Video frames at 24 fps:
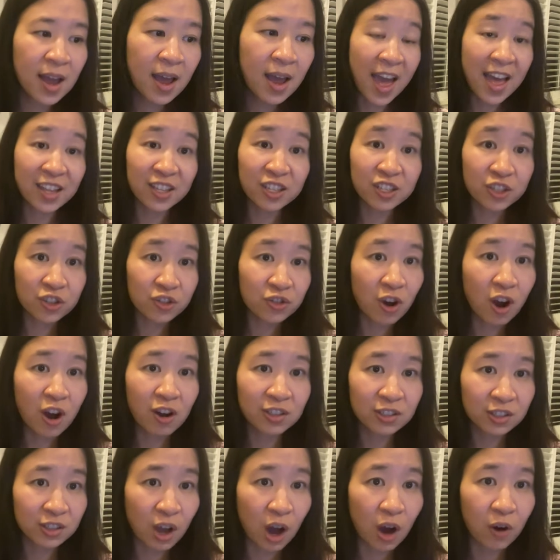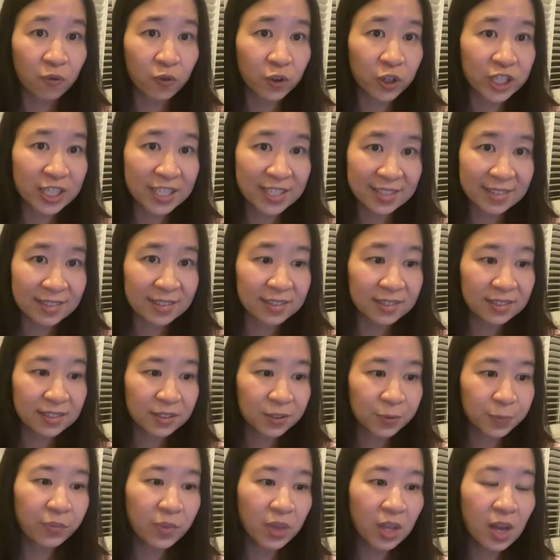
and strong software skills.